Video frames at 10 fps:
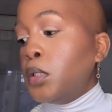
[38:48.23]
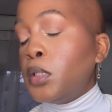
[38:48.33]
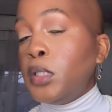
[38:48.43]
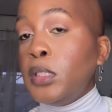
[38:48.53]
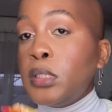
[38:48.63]

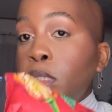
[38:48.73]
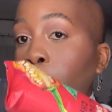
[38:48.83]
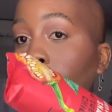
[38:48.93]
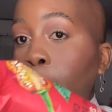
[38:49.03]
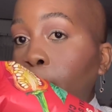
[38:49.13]
These
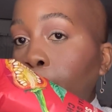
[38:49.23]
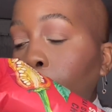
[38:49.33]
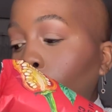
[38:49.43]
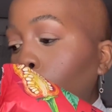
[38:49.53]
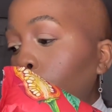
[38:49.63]
are my
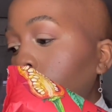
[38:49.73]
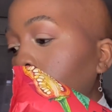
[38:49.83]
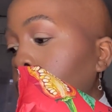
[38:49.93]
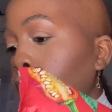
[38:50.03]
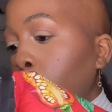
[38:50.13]

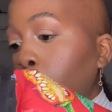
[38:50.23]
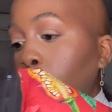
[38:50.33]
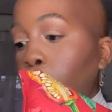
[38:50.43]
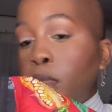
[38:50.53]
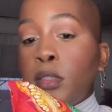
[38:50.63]
holy grail
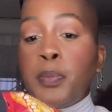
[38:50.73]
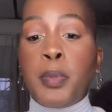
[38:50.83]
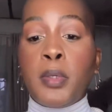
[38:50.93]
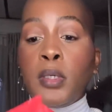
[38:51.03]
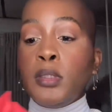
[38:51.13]
at this
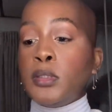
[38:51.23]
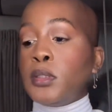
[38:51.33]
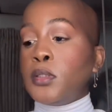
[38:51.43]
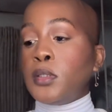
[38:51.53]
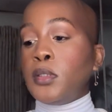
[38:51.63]
point.
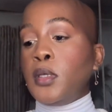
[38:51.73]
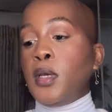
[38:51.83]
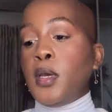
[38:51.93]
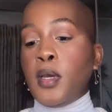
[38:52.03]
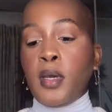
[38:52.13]

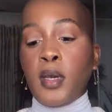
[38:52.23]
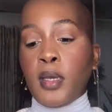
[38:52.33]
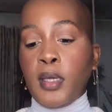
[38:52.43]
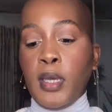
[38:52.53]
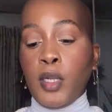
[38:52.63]
I
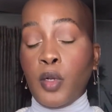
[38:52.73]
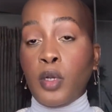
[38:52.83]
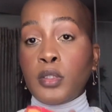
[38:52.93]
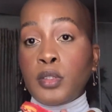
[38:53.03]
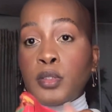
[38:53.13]

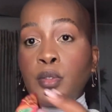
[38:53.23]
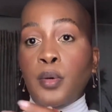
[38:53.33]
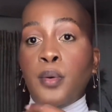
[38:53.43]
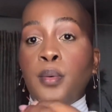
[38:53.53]
cannot go